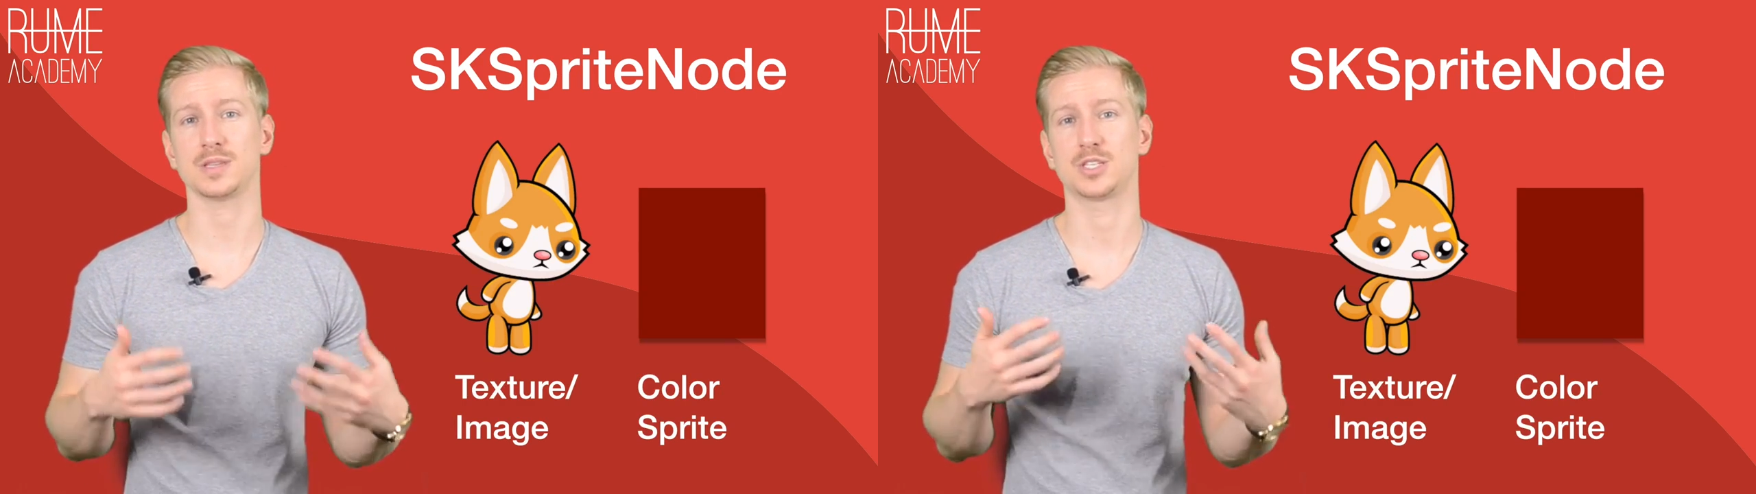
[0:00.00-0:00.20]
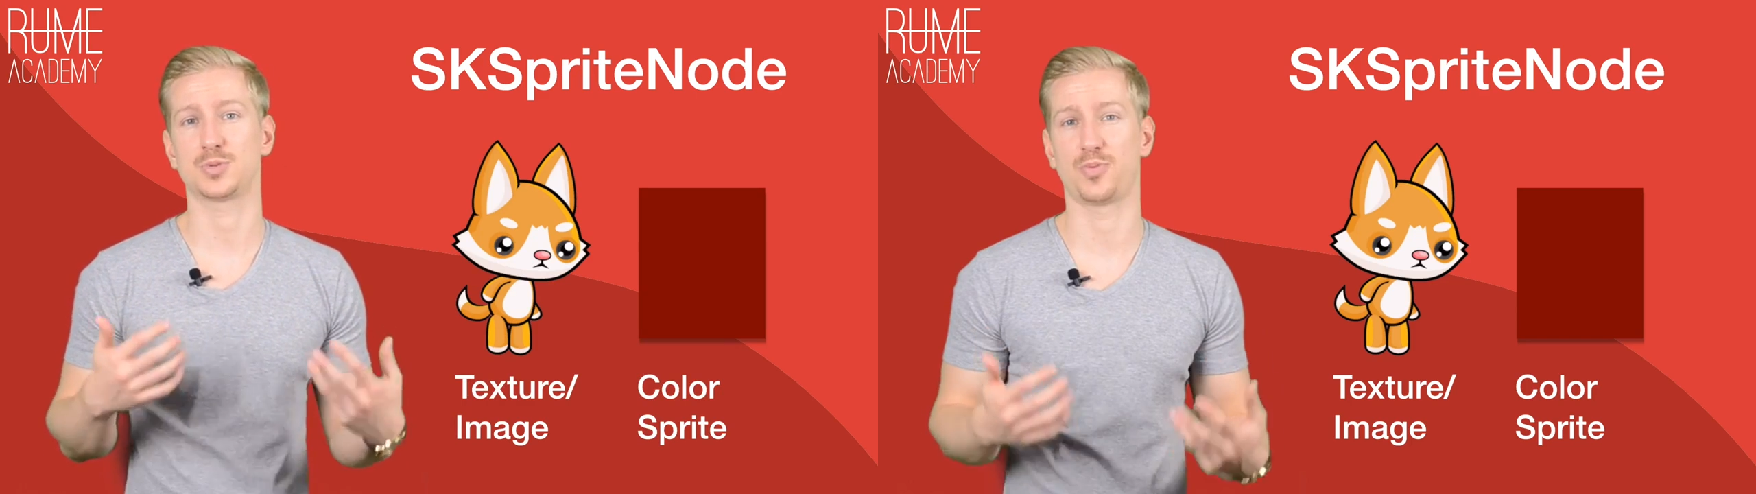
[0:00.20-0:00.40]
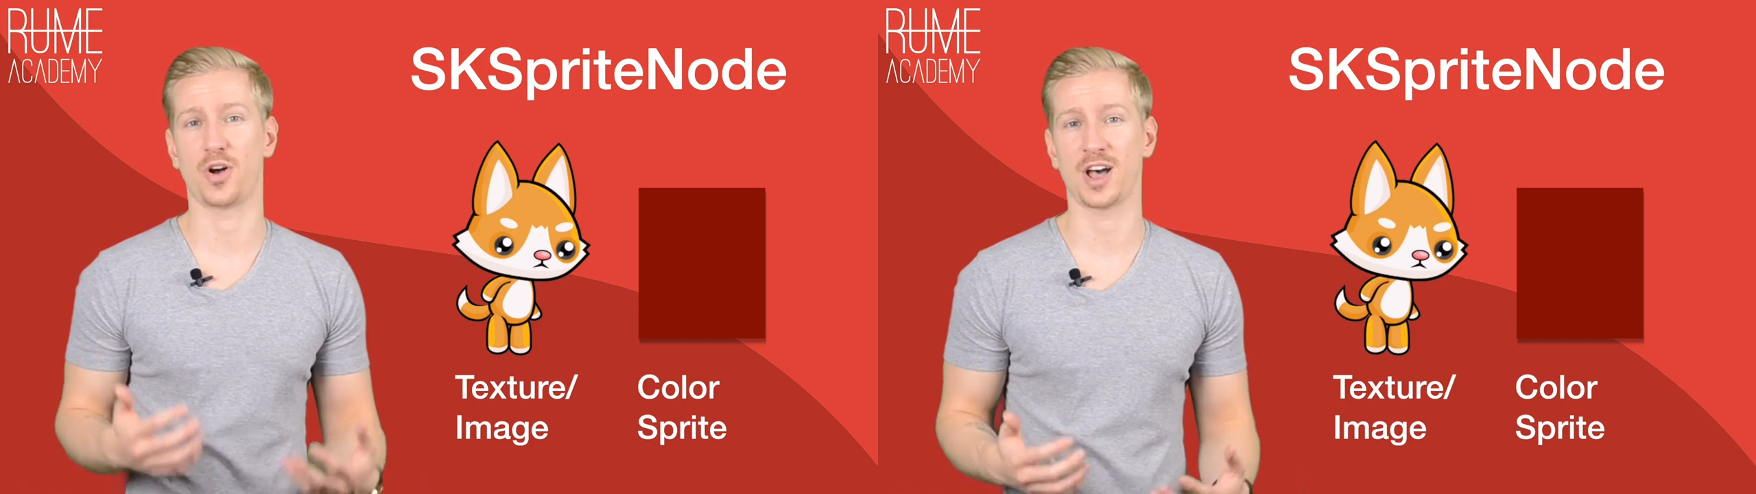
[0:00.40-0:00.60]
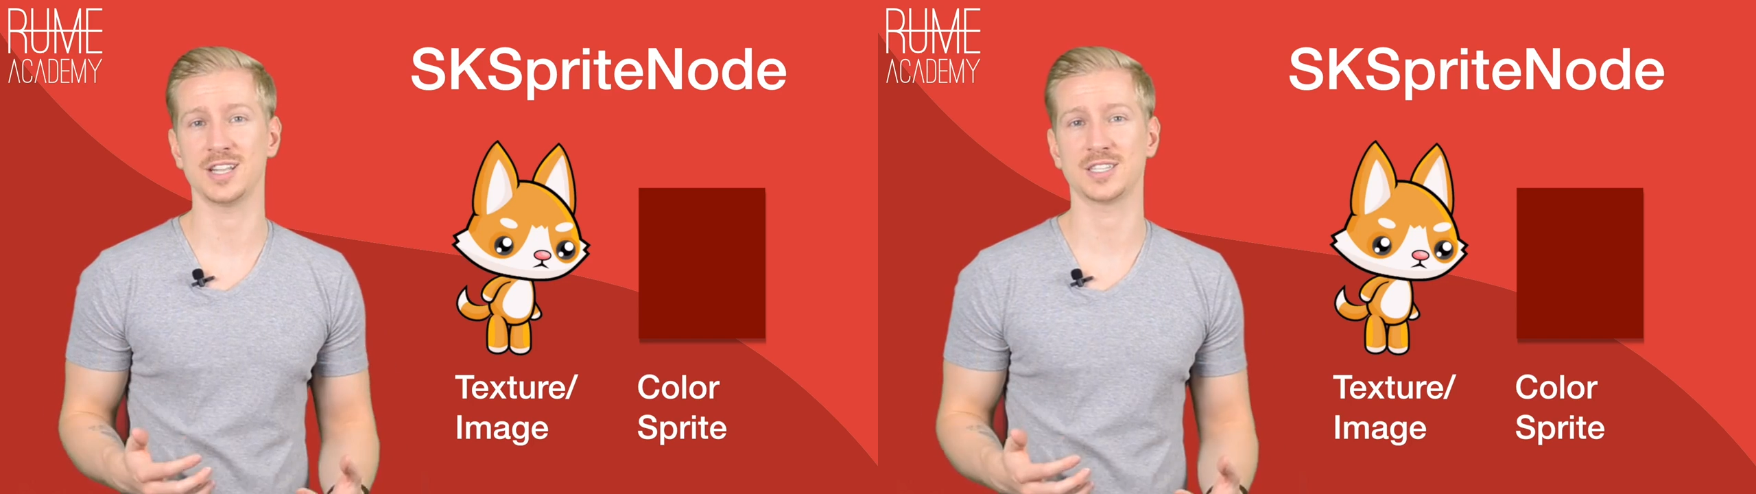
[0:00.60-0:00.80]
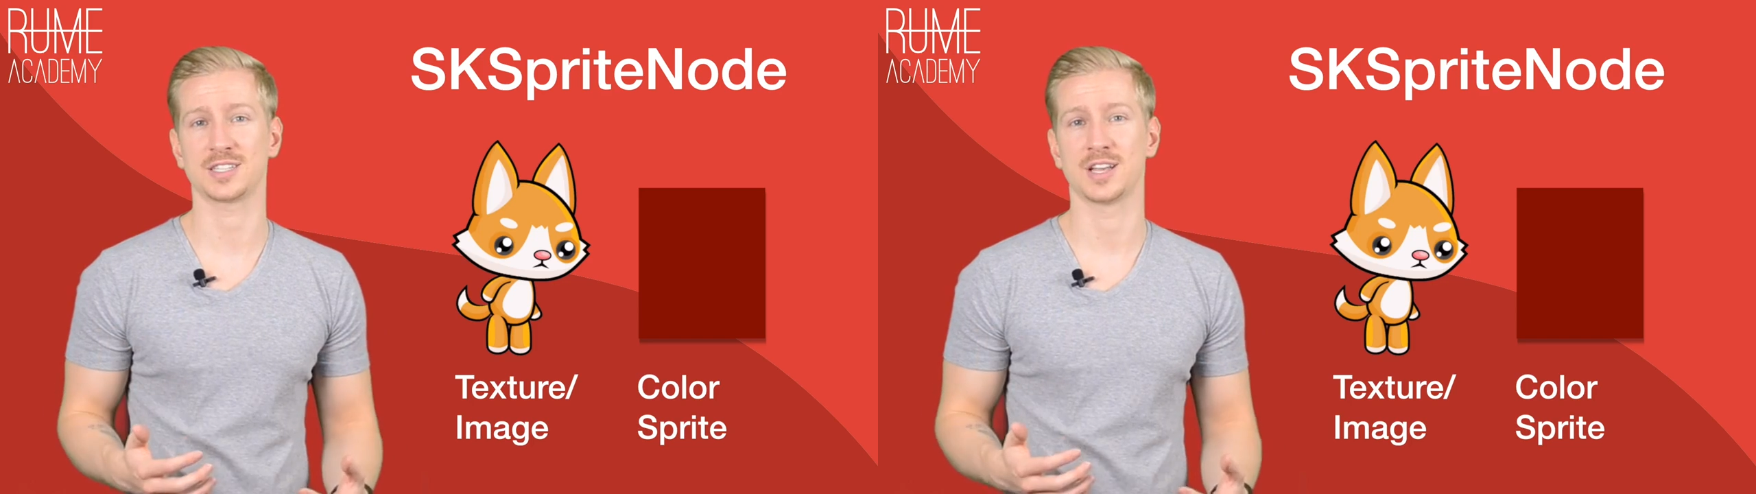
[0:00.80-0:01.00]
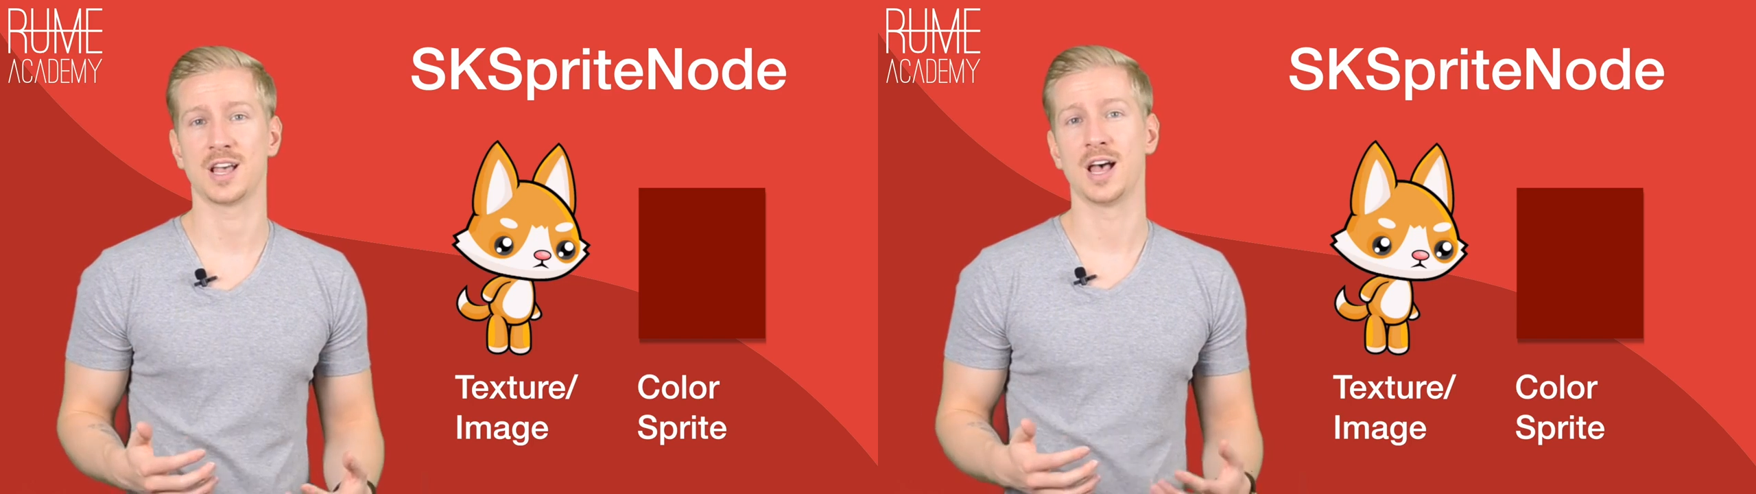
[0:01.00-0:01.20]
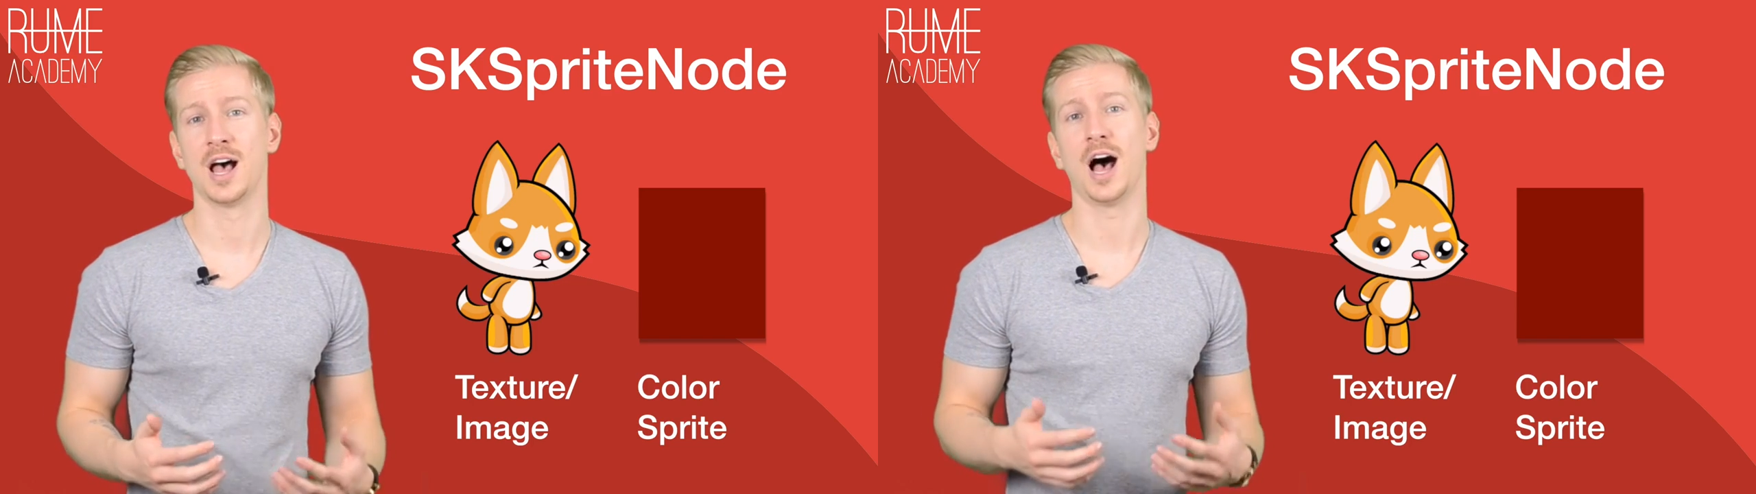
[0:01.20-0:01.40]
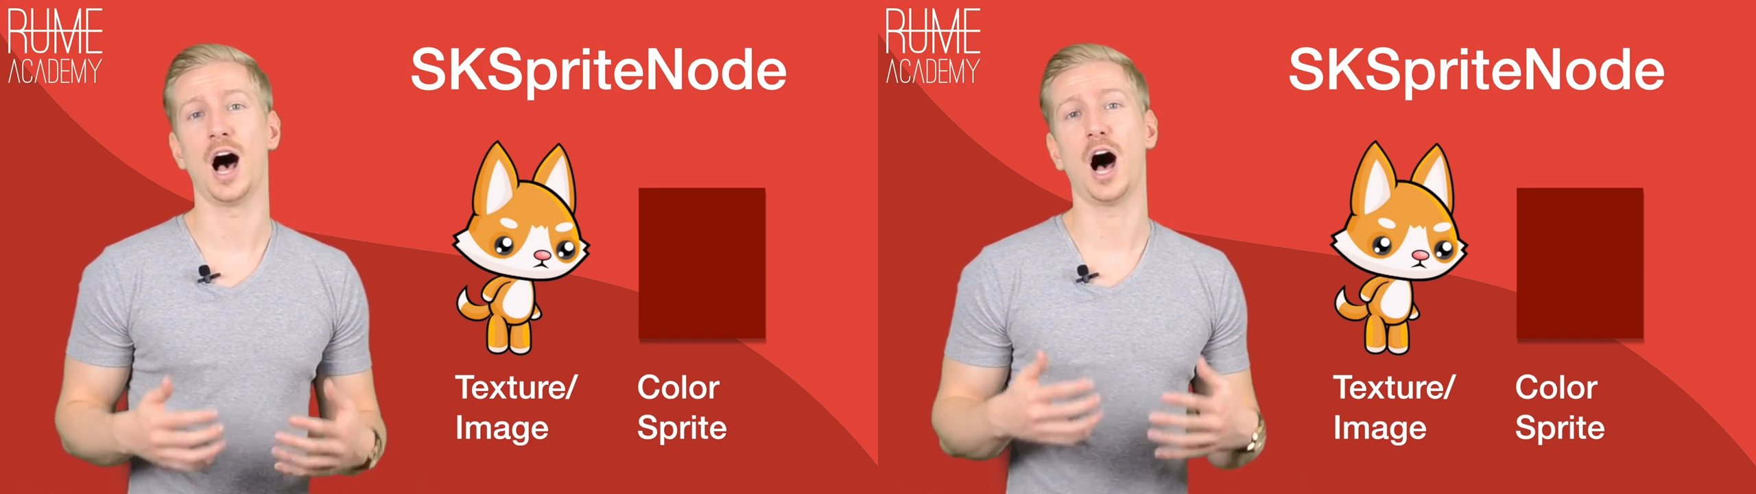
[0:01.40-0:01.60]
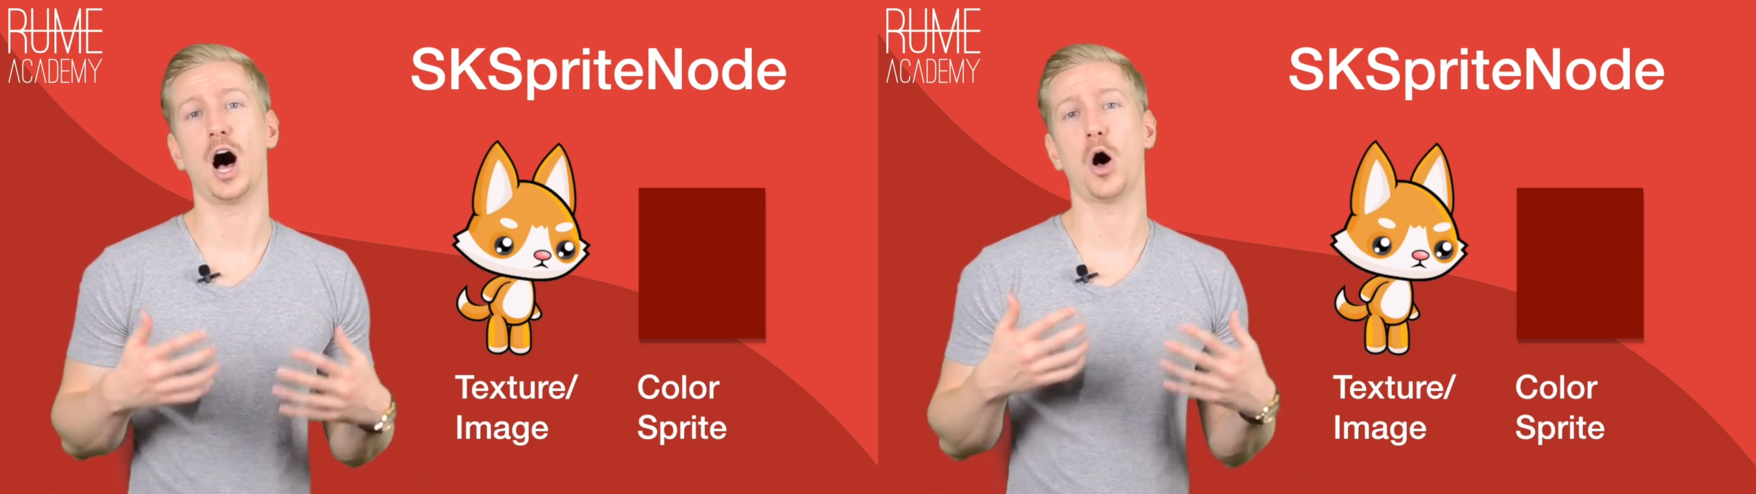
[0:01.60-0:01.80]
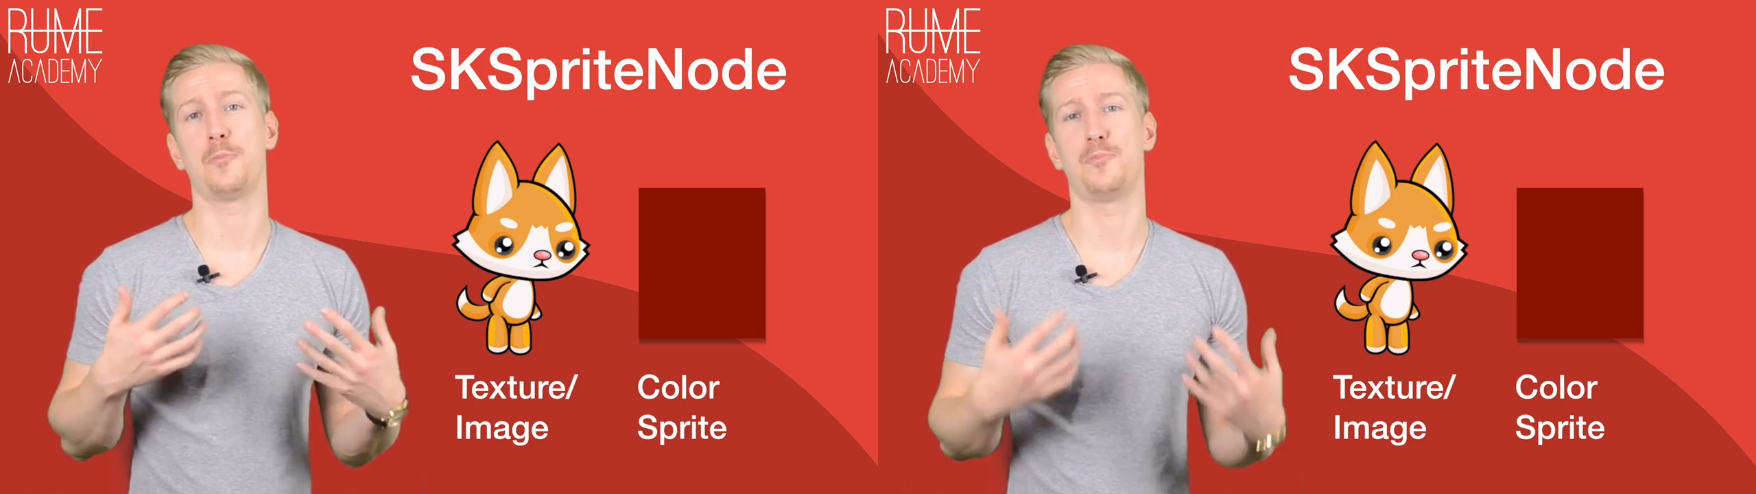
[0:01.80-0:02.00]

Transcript: Sprites are